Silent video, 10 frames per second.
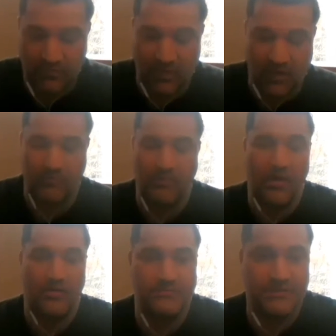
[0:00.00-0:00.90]
our
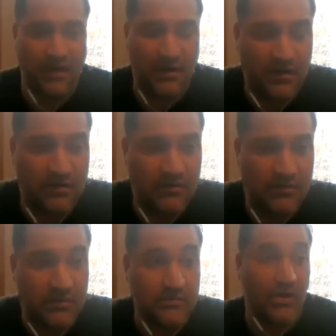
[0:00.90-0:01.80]
moms they're
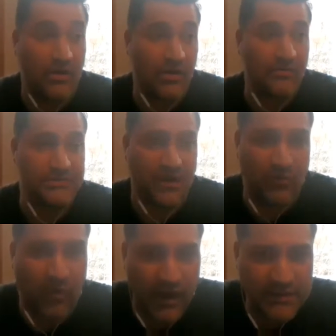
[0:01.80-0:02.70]
not always our
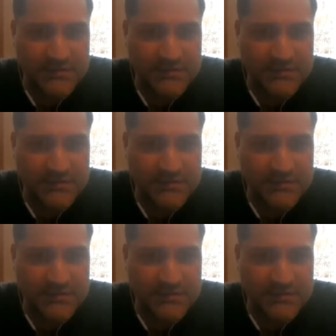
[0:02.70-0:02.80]
whys,